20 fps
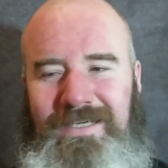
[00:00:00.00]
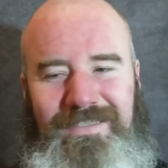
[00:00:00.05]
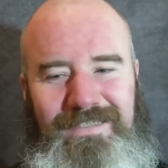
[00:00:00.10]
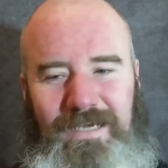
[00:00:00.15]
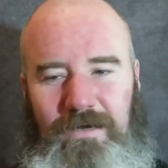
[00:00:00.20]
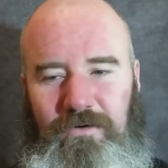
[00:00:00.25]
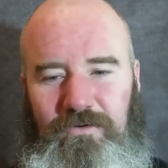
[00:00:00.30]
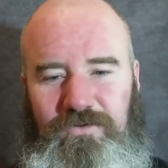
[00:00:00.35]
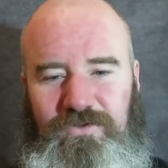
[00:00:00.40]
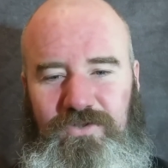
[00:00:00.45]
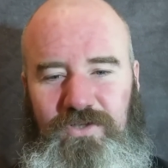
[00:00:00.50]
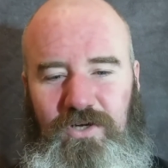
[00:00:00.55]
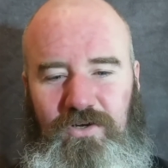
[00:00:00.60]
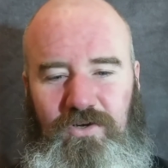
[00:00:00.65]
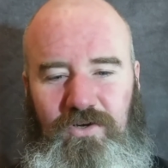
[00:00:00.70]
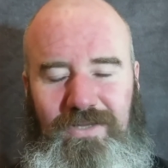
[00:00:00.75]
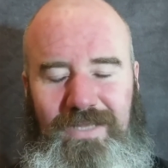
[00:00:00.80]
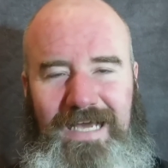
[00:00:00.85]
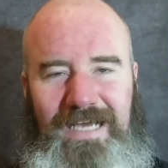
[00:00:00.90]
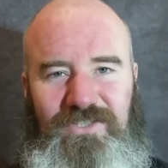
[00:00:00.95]
It's out of
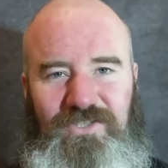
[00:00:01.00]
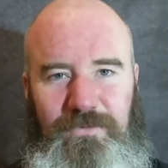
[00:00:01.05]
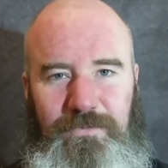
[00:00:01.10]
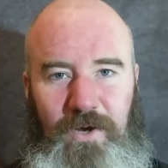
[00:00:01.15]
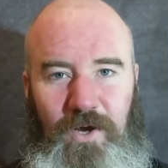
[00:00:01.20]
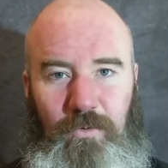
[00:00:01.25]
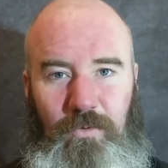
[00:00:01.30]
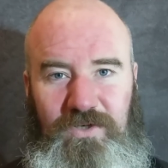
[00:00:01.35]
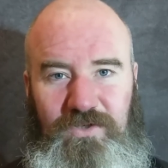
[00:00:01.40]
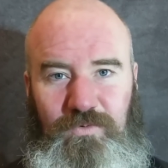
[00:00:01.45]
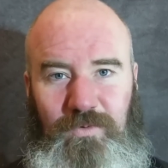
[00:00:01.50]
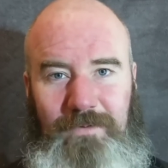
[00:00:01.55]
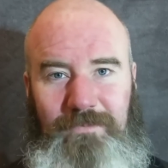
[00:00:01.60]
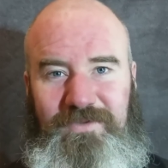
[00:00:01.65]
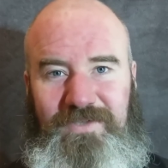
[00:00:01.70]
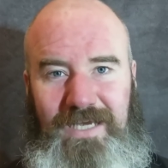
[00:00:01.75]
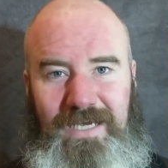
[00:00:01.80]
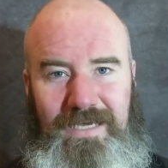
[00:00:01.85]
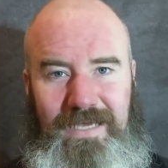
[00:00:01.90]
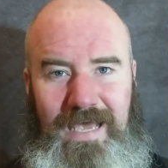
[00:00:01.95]
stock on the Hatchet Partworks
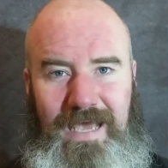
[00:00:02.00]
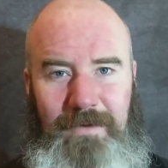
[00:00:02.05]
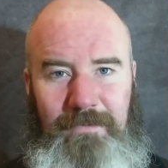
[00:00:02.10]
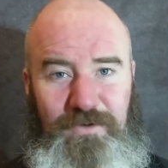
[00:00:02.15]
website.